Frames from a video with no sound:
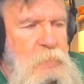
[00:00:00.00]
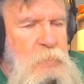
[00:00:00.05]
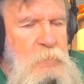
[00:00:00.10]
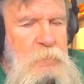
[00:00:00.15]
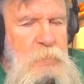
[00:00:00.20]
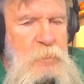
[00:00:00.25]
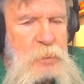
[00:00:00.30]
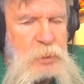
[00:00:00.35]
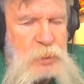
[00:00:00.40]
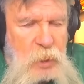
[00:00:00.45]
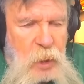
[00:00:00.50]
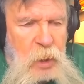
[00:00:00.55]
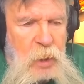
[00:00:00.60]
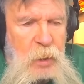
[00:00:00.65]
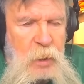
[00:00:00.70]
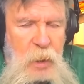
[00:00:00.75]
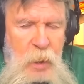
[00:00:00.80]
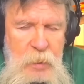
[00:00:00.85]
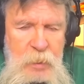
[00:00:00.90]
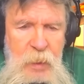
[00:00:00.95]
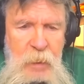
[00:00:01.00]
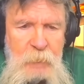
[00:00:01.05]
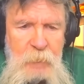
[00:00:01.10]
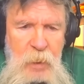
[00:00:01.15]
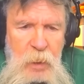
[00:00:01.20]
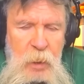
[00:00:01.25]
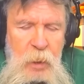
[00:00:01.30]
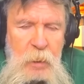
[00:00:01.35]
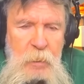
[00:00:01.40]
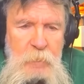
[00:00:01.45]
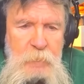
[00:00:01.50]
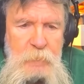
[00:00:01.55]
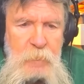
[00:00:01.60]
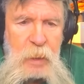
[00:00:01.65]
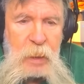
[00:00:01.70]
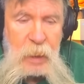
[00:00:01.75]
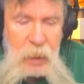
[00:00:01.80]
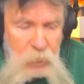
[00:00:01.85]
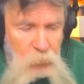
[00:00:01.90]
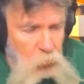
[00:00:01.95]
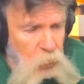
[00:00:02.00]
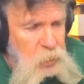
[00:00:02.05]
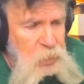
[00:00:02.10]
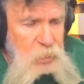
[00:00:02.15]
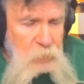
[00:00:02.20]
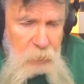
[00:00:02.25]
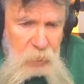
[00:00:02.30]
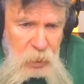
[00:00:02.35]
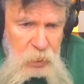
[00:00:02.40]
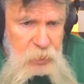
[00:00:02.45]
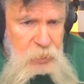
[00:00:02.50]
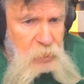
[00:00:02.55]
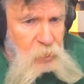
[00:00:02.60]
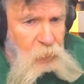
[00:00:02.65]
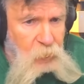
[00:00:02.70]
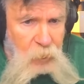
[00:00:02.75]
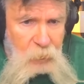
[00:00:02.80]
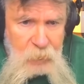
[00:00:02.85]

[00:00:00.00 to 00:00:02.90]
Sting got that money, and he was a big star.